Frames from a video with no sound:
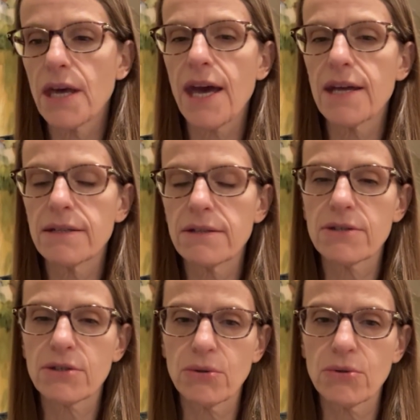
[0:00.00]
and the
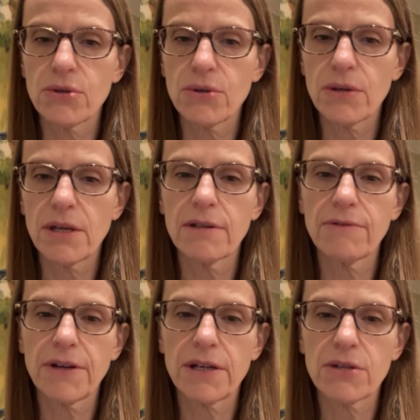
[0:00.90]
disclosure in the
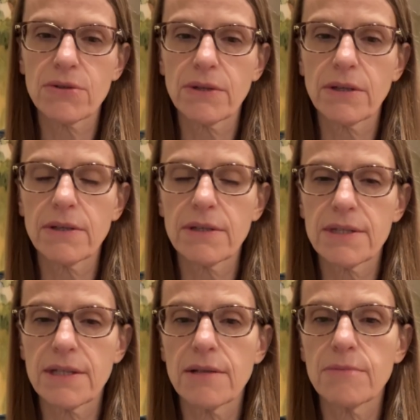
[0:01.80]
financial
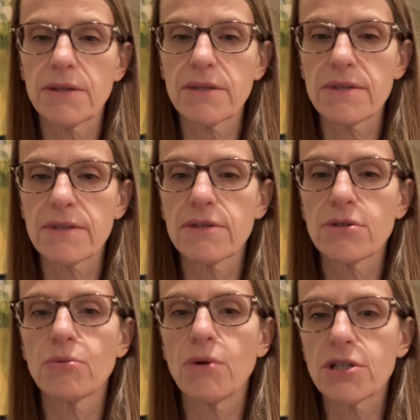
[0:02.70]
statements.
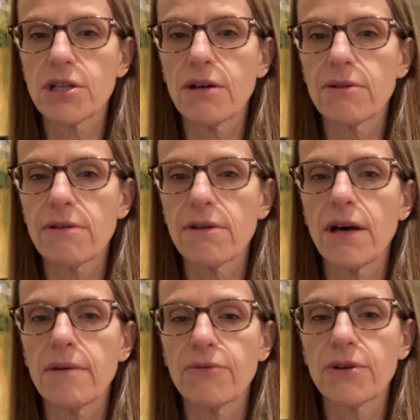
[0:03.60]
So watch out
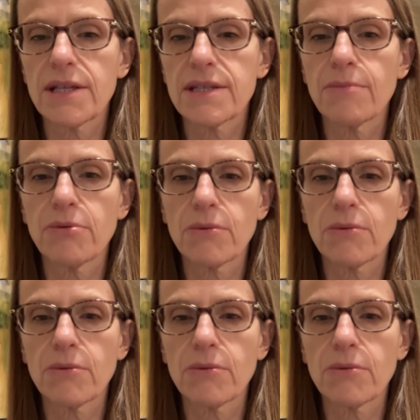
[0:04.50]
for that separate